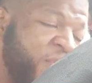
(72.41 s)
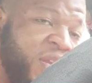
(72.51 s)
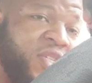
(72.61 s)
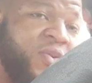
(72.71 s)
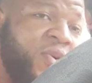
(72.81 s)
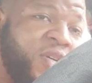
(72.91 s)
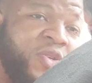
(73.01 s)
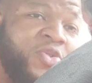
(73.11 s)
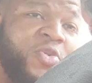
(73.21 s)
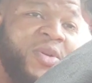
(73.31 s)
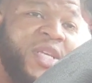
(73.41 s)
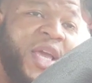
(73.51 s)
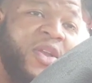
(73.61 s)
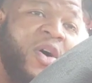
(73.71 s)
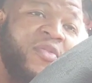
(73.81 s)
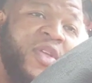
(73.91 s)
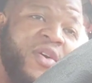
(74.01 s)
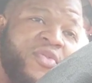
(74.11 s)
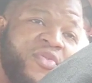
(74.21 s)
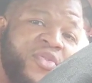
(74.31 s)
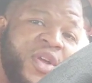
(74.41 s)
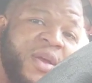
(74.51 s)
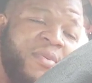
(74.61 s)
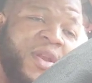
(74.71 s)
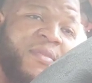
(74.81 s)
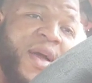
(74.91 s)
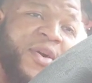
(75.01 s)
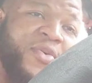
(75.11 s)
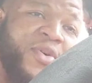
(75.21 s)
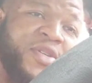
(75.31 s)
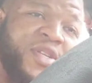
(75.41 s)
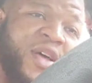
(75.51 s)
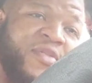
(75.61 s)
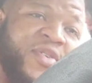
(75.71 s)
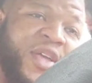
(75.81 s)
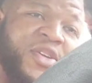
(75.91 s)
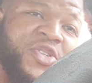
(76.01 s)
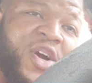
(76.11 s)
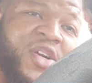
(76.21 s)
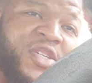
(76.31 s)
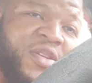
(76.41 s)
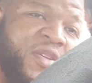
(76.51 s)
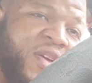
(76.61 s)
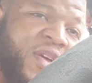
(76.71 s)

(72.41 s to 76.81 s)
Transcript: At least it was. YouTube would take it off there for free and put it back on and stuff, and then charge and